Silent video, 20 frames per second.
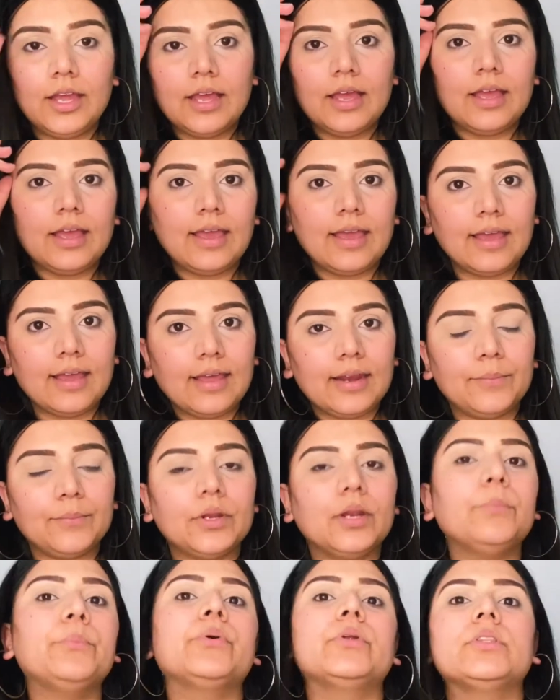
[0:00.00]
and I'm
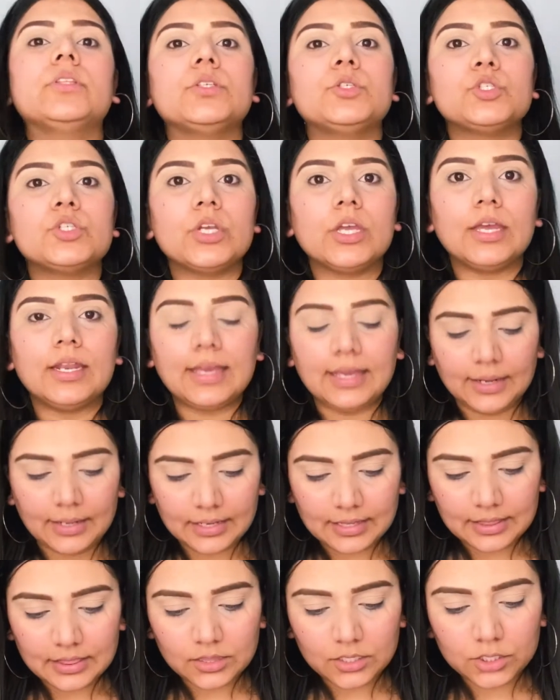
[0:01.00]
gonna put this shade
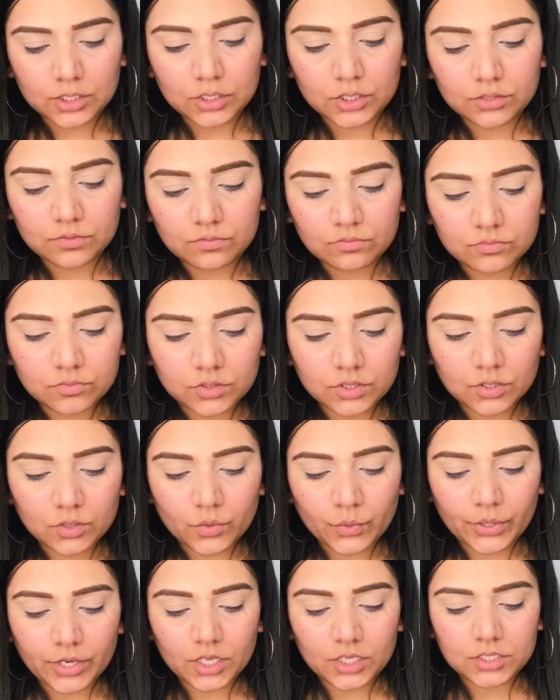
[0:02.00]
in the
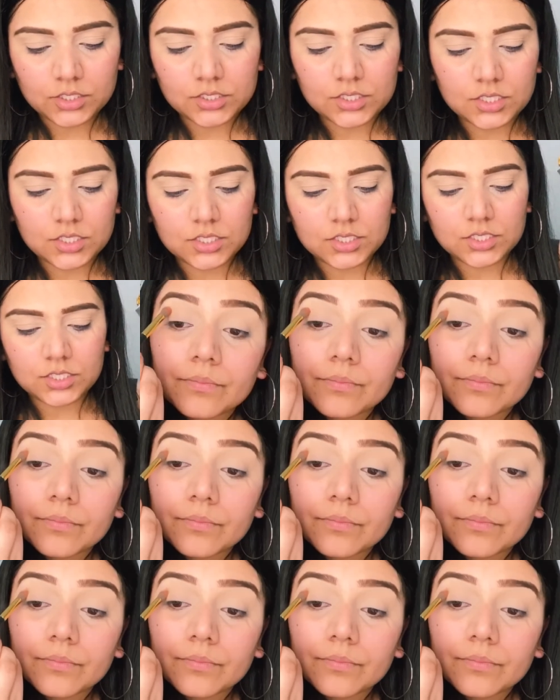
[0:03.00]
crease.